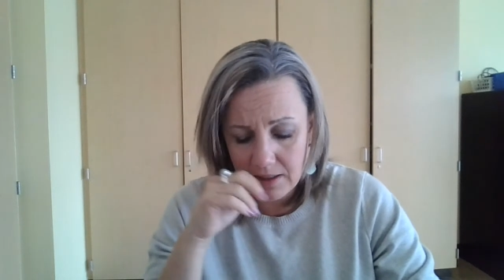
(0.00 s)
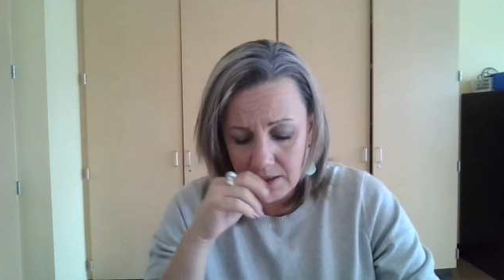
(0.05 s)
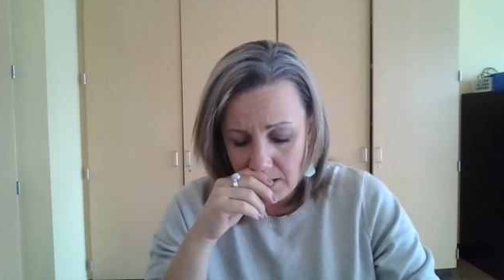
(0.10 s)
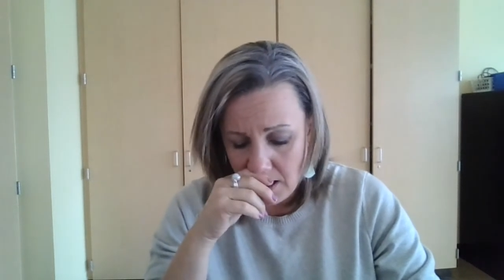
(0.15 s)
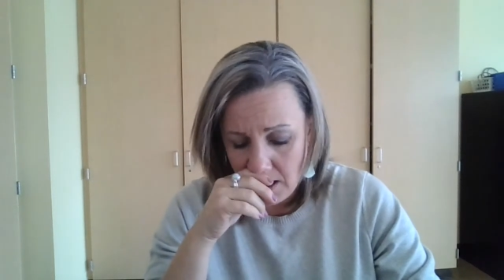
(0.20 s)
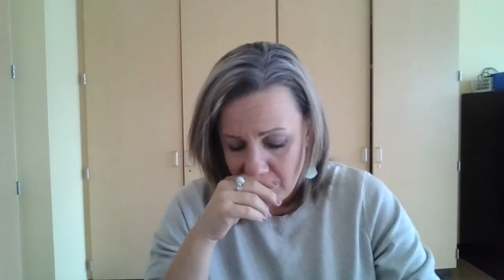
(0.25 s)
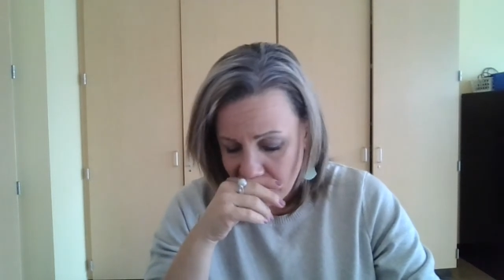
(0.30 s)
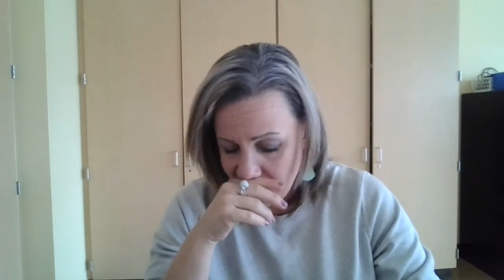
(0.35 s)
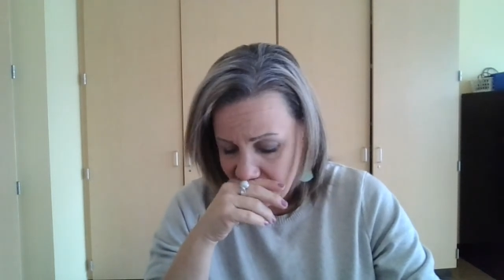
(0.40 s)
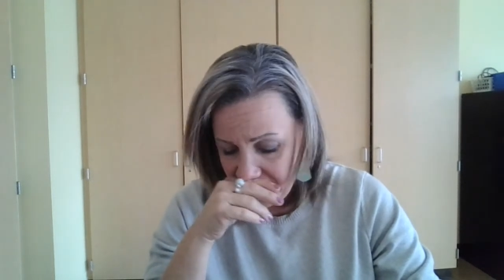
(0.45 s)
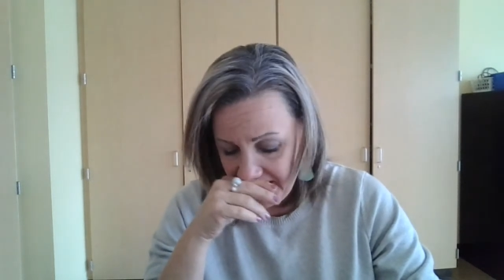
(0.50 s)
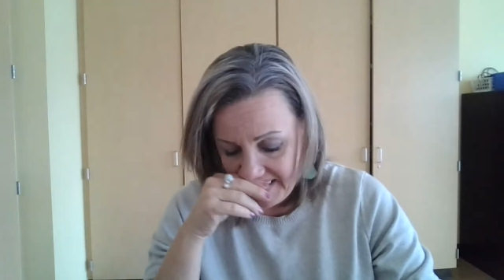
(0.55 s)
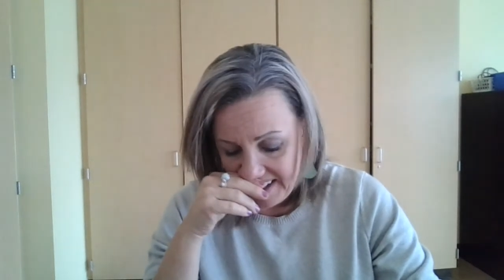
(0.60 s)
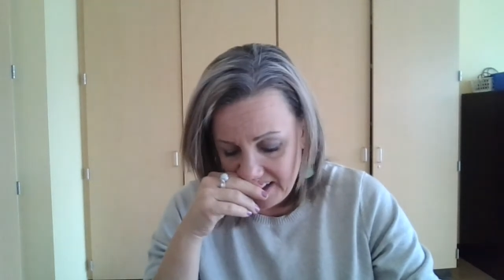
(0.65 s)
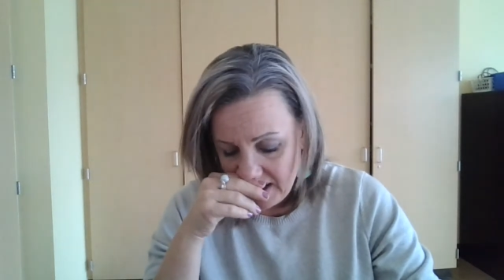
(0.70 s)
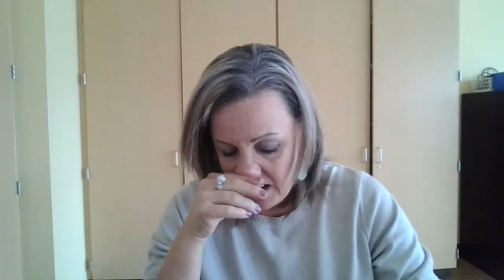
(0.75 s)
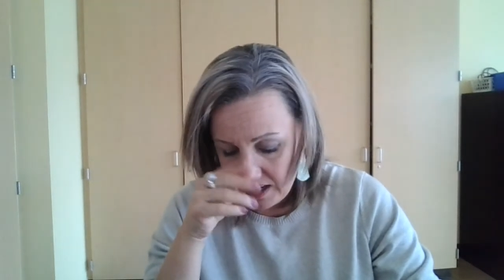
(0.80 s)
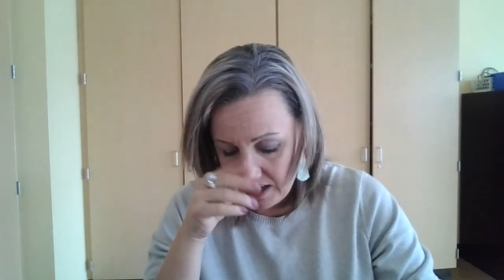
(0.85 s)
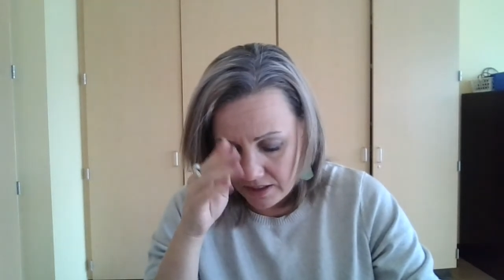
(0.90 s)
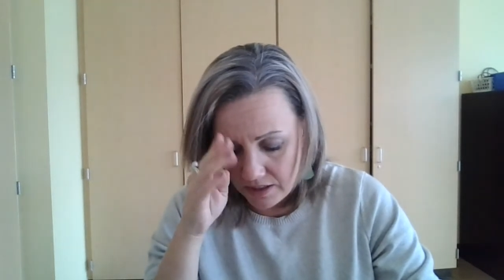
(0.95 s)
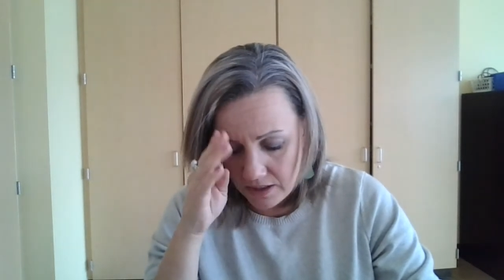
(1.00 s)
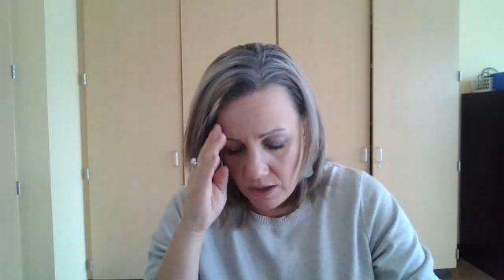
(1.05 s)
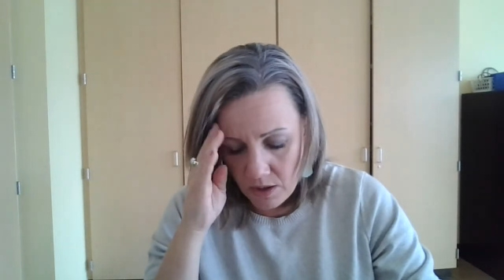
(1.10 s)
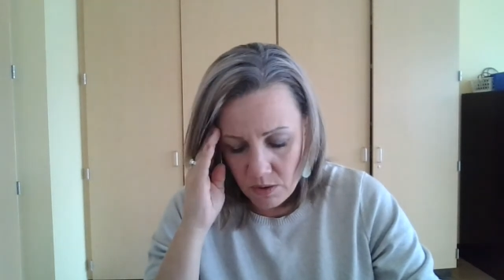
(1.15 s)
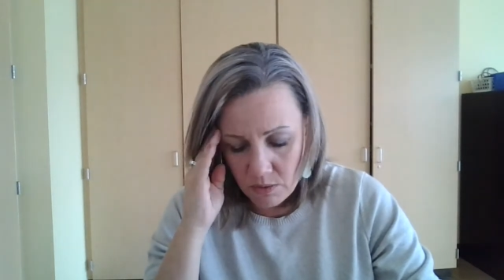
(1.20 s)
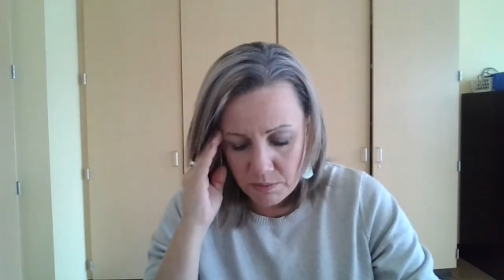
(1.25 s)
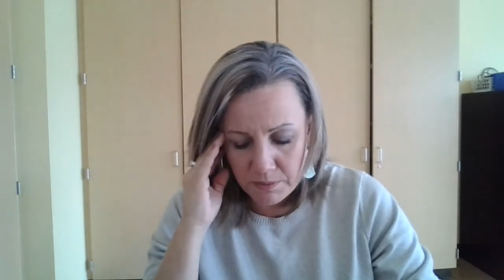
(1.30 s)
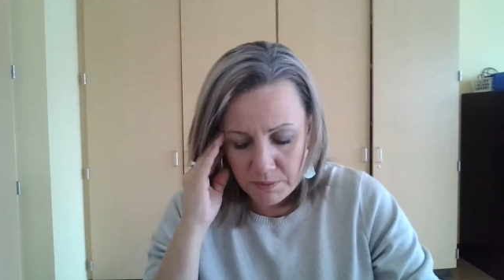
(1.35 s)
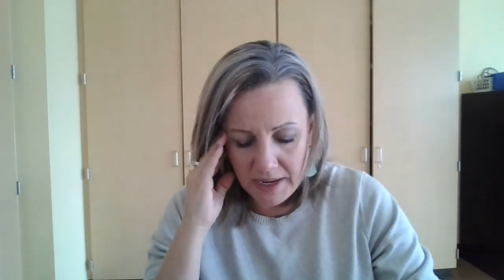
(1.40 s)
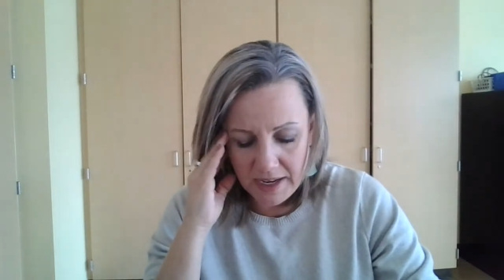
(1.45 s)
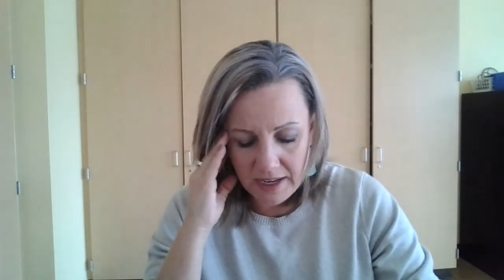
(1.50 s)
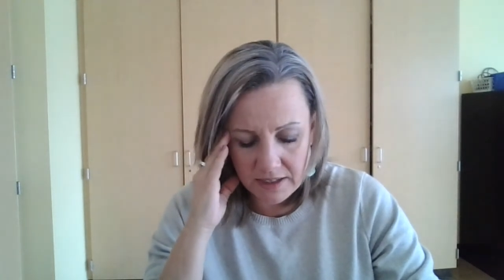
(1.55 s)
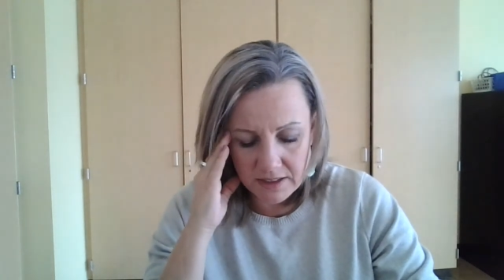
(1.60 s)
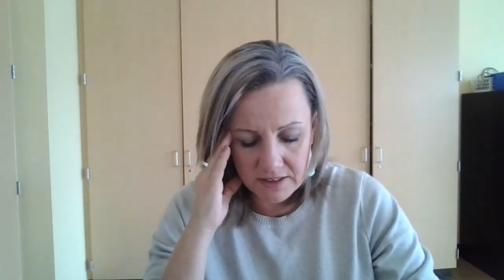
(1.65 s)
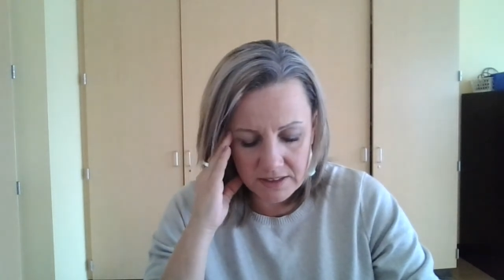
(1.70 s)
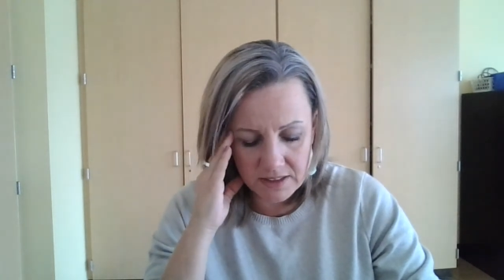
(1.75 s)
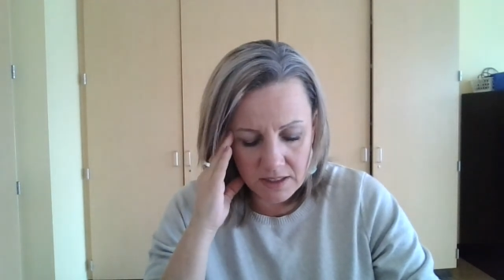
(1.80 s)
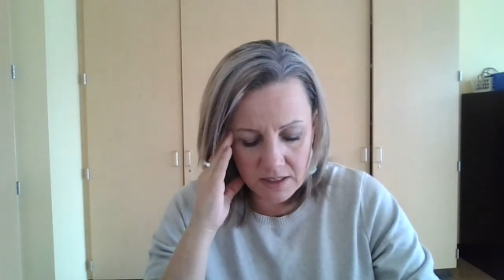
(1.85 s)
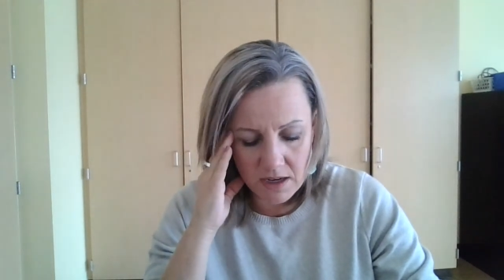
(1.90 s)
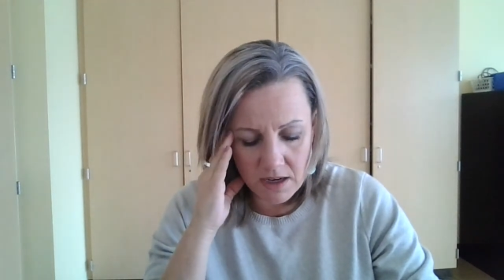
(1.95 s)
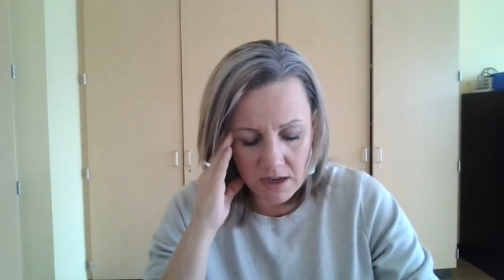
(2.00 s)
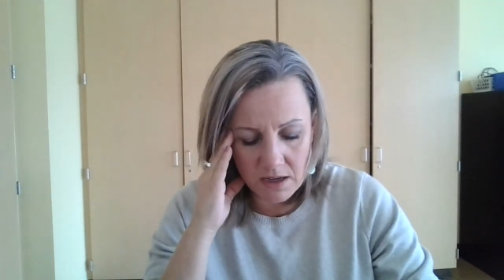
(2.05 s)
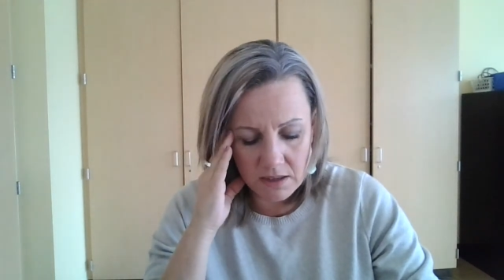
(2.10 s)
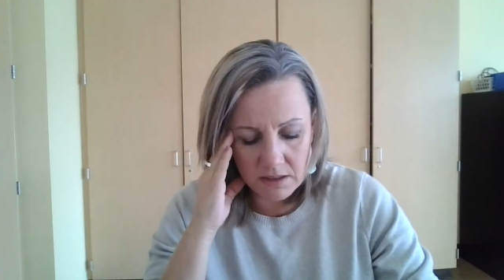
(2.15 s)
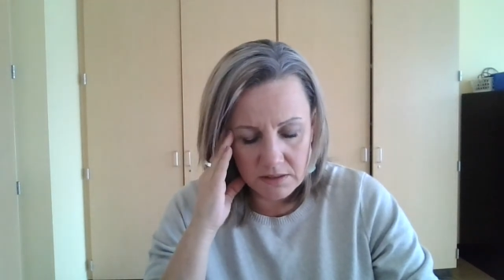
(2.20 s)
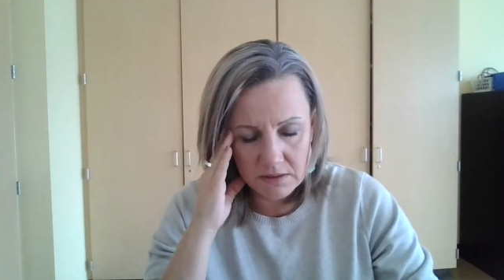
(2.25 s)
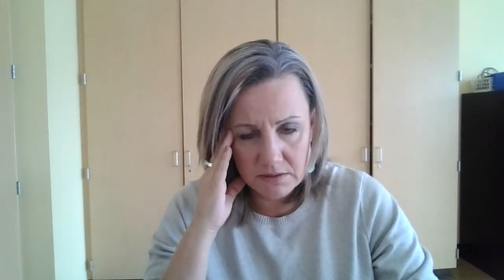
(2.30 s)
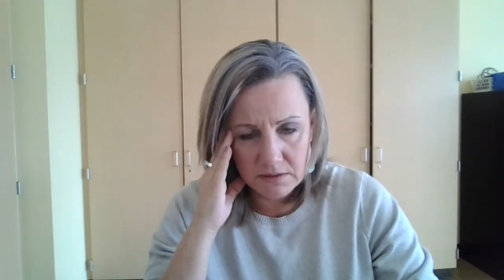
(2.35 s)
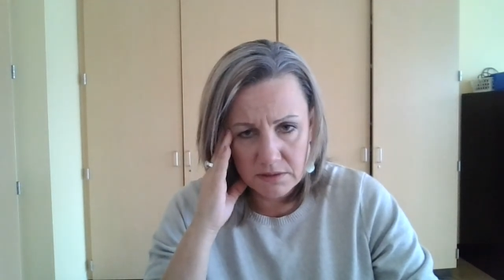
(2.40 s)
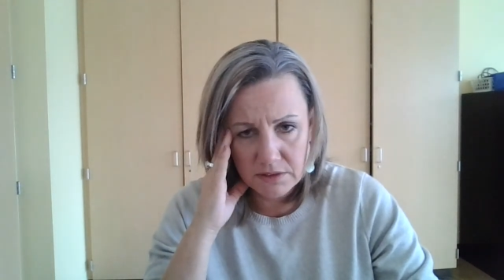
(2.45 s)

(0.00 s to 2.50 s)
y'all ain't got no manners at all.